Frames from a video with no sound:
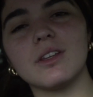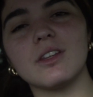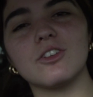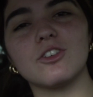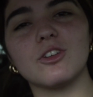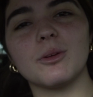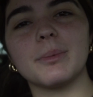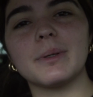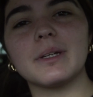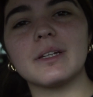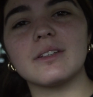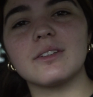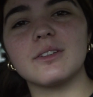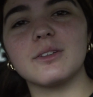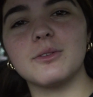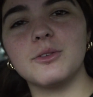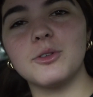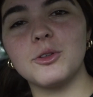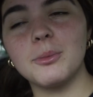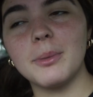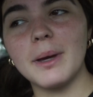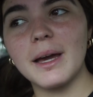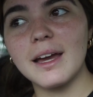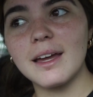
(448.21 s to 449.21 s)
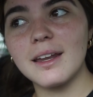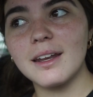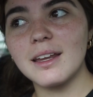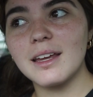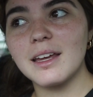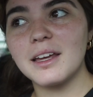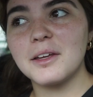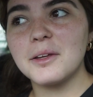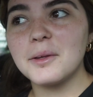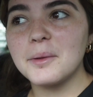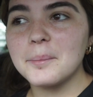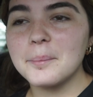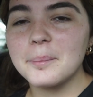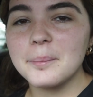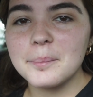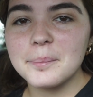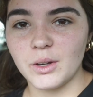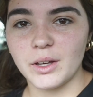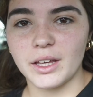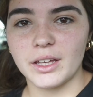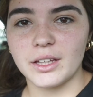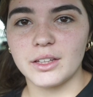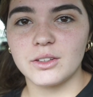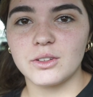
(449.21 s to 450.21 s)
the shipping isn't too bad.
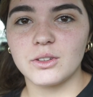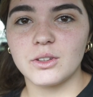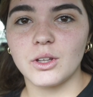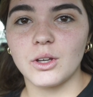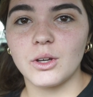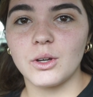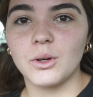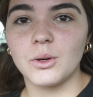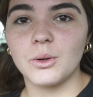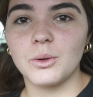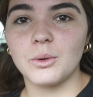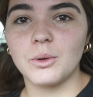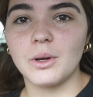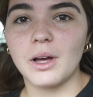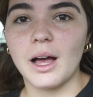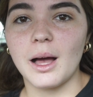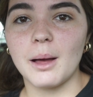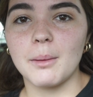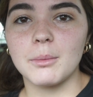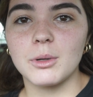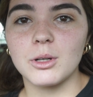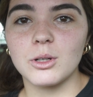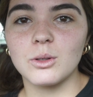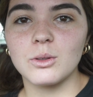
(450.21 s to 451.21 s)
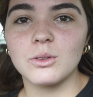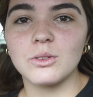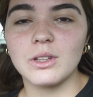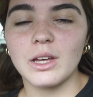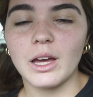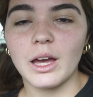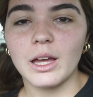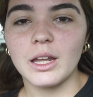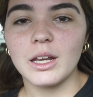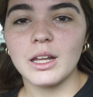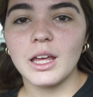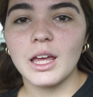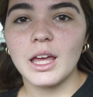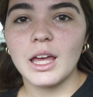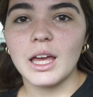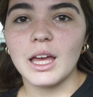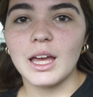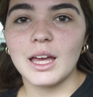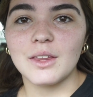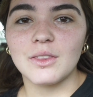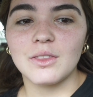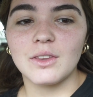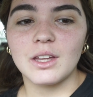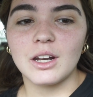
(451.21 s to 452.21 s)
Okay, so I'm gonna go inside
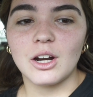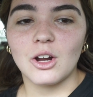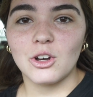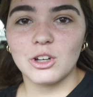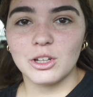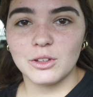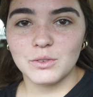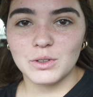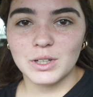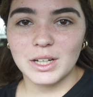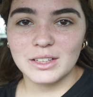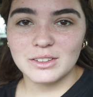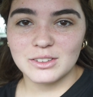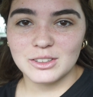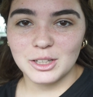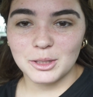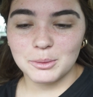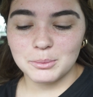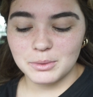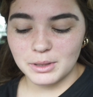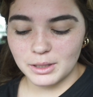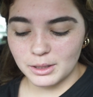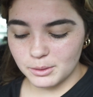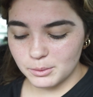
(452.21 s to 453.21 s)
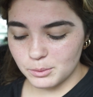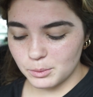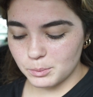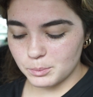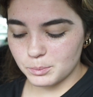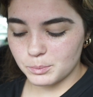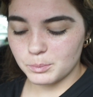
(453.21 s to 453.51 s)
and then I'll give you guys an update.